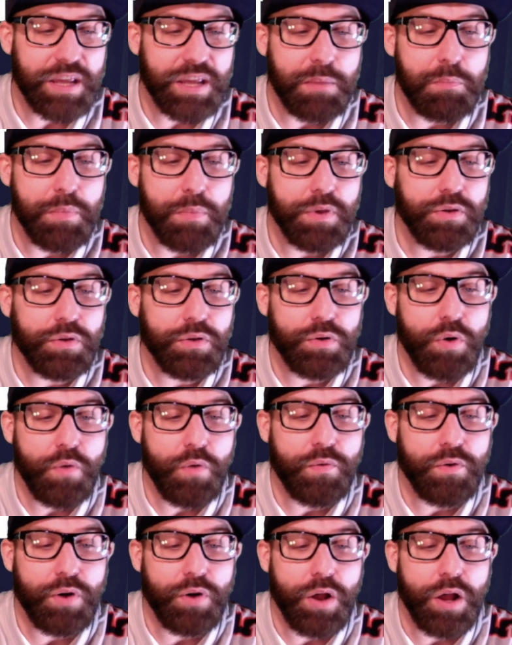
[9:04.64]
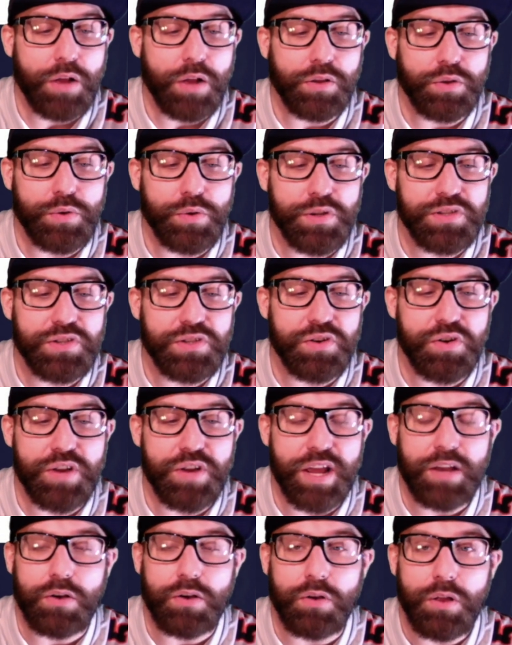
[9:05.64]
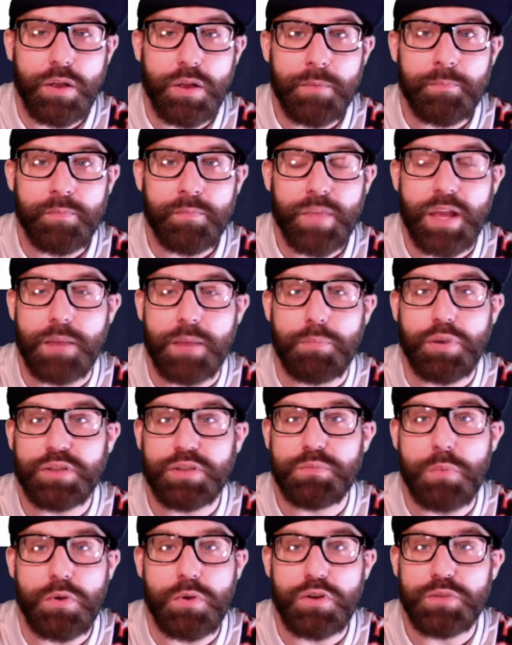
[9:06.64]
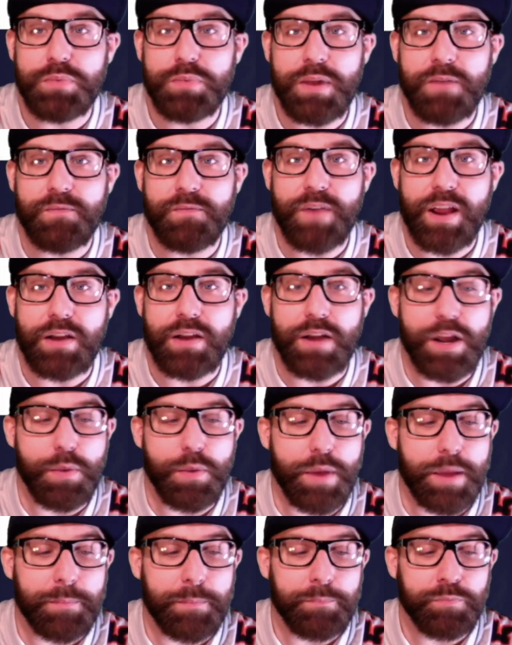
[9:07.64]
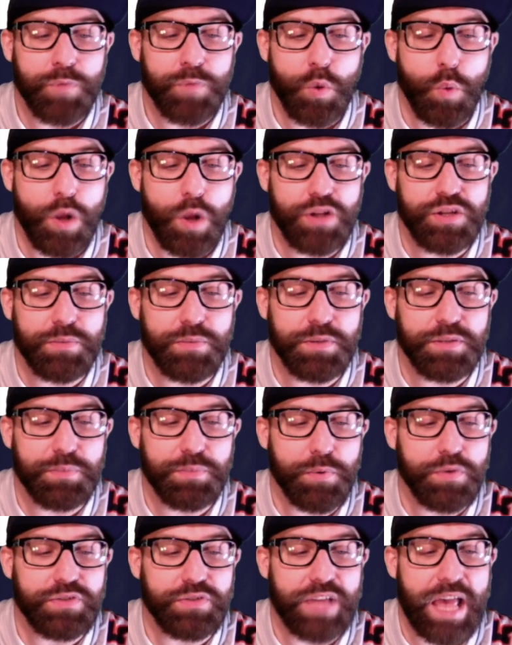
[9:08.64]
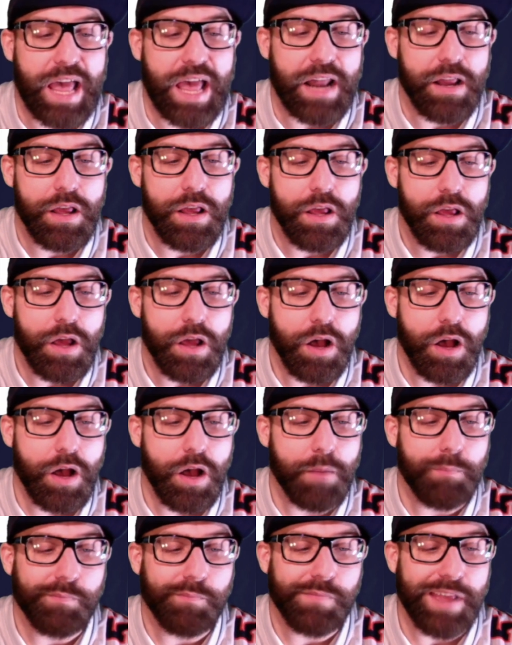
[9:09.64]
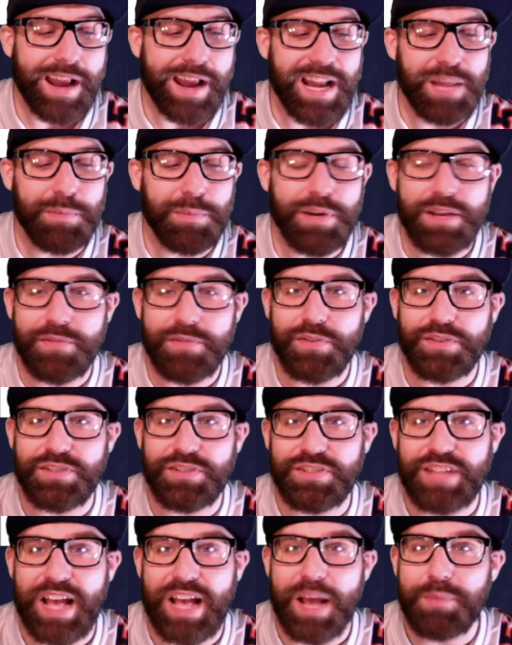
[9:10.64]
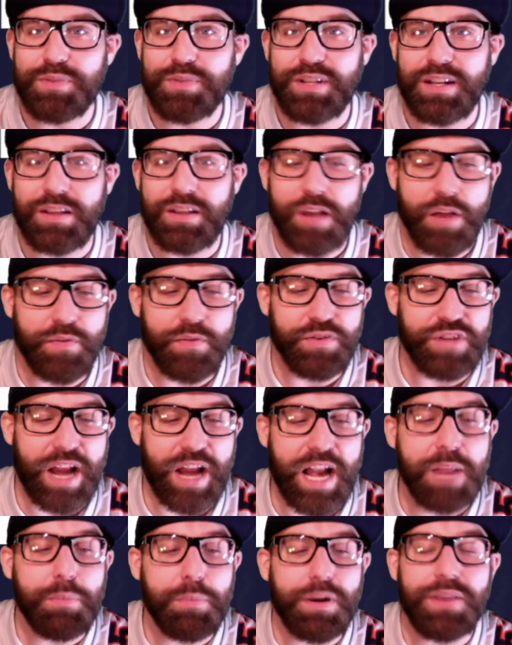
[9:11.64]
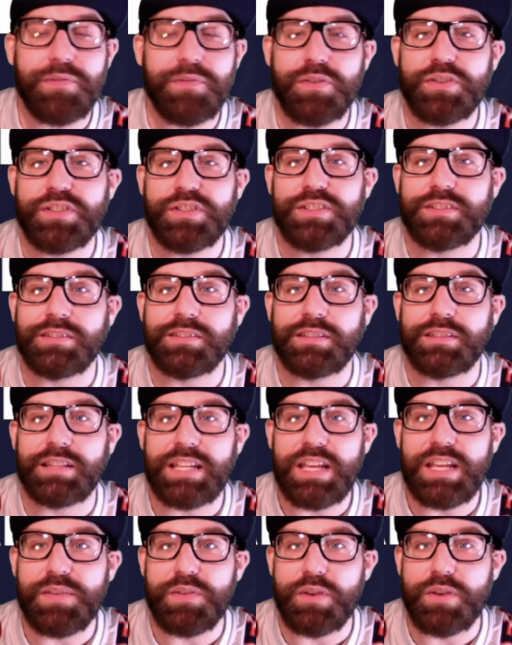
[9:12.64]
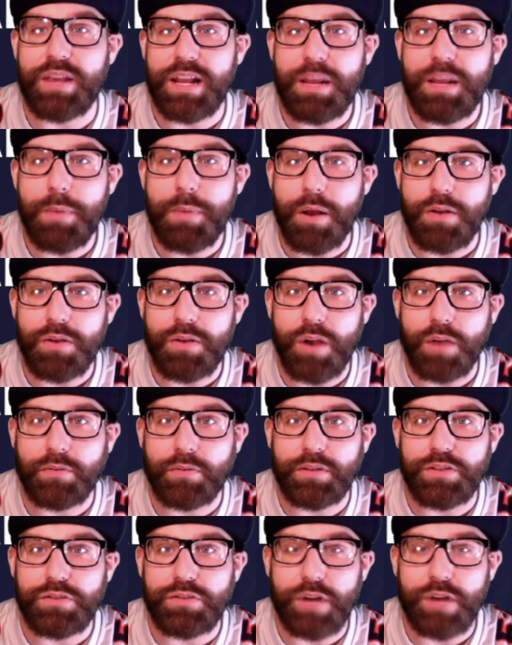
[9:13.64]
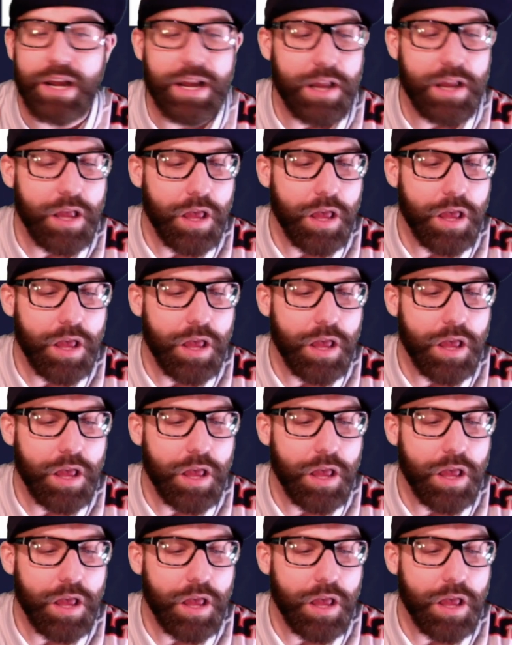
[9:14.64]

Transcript: Miller over Lewis, their nickel. And plus, Miller's been on fire anyway. Watch them expose that. Anybody versus Thompson in coverage. Anybody versus Lee, if you can get him out in coverage, right?